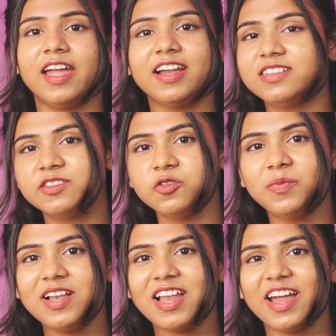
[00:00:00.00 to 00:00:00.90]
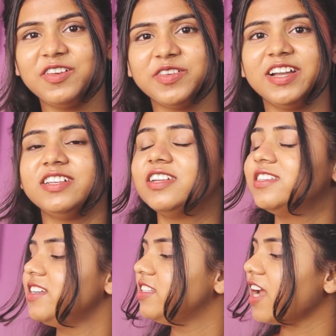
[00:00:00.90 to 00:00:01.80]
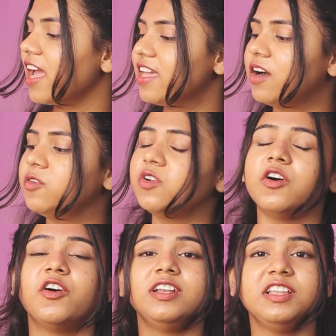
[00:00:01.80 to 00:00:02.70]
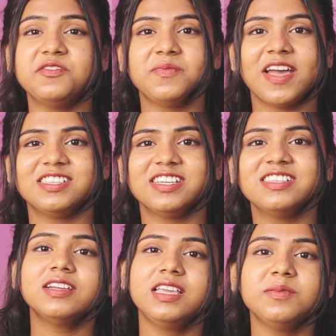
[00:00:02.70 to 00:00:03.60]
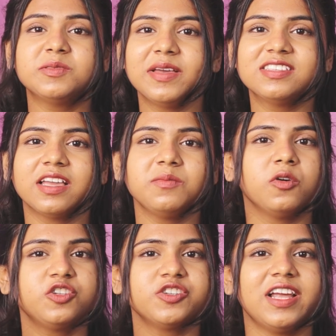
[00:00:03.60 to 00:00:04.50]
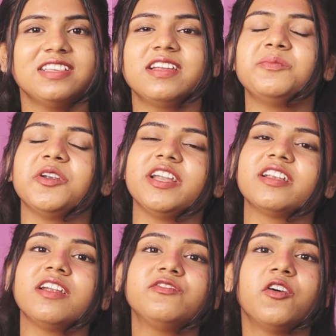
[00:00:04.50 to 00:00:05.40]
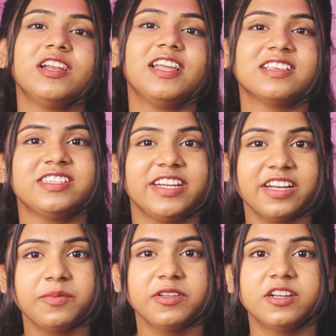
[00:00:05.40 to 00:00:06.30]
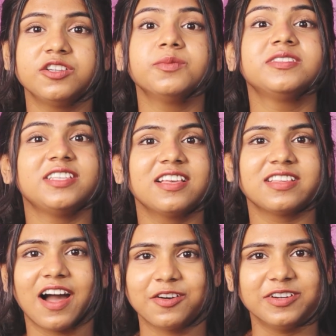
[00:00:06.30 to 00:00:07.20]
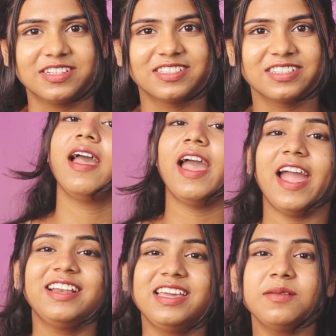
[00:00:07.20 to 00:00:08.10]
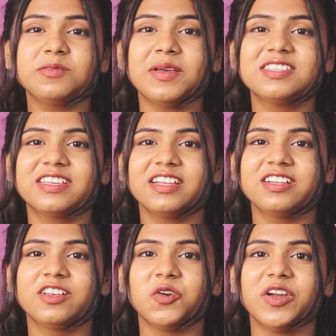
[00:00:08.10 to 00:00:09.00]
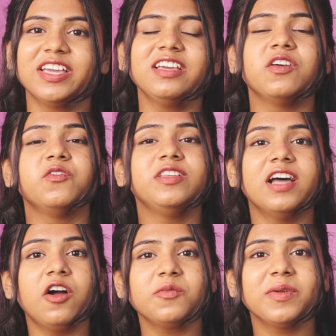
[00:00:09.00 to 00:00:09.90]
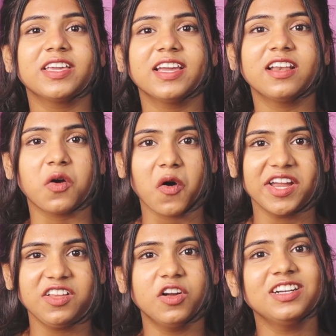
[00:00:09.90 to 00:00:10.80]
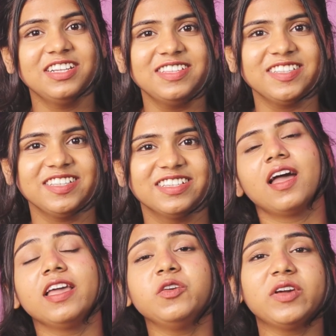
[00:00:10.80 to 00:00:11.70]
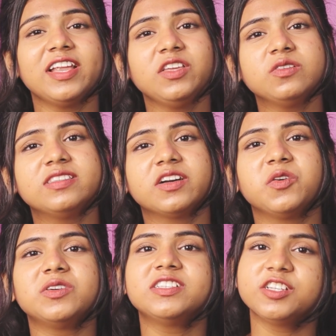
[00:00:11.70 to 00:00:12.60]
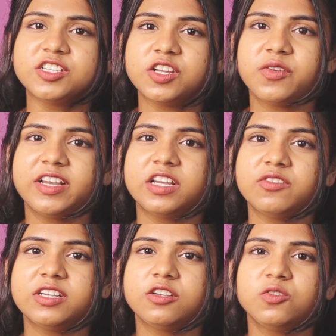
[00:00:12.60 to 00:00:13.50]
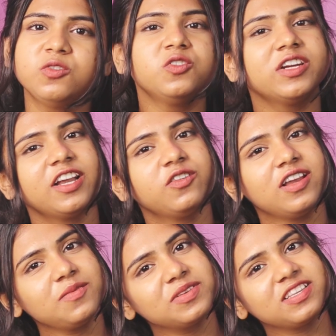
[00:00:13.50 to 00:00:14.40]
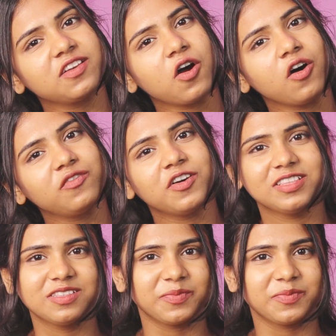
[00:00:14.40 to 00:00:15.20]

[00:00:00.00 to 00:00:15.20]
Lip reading: It's super lightweight, doesn't dry out or leave patches, keeps my skin moisturized and protected for an extended period of 6 hours, and keeps my skin glowing without making it oily or greasy. You can use the code Sristy2022 to get 20% off on this